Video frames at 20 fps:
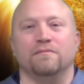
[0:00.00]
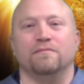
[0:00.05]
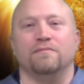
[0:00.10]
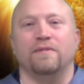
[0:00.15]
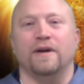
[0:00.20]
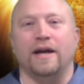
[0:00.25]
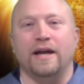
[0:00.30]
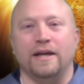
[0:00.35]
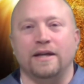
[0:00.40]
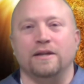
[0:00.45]

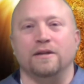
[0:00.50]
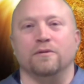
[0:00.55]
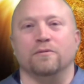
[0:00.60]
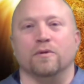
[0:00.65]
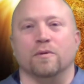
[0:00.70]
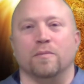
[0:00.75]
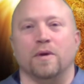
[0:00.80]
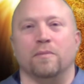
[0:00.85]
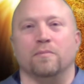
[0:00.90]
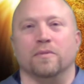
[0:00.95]
vaguely
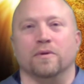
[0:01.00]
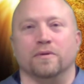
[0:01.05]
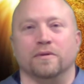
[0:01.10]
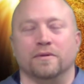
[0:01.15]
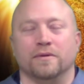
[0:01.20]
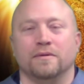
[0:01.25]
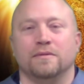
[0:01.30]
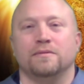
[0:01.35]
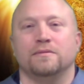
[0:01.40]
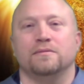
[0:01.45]

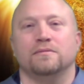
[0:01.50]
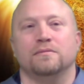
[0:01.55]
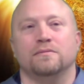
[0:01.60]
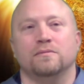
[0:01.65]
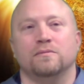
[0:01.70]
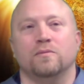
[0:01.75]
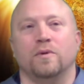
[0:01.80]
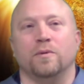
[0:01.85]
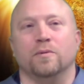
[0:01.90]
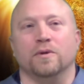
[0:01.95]
remember
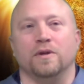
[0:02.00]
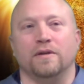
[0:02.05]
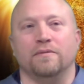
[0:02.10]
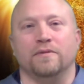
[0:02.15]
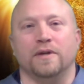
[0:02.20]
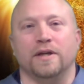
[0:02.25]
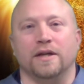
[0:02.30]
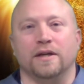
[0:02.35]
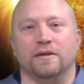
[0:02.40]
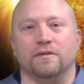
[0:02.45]
we were
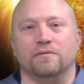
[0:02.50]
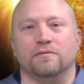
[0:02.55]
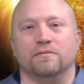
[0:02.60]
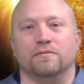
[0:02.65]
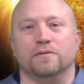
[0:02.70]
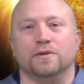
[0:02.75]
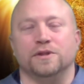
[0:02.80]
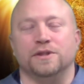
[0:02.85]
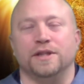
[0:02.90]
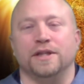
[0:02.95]
living in
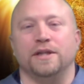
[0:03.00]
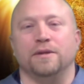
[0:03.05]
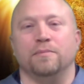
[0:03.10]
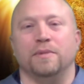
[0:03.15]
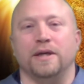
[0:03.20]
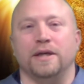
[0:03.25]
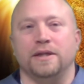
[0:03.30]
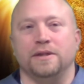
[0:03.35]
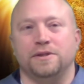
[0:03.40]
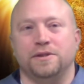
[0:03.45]
Virginia
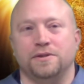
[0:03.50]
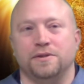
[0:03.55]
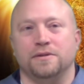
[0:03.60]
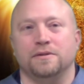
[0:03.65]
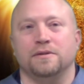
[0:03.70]
Beach.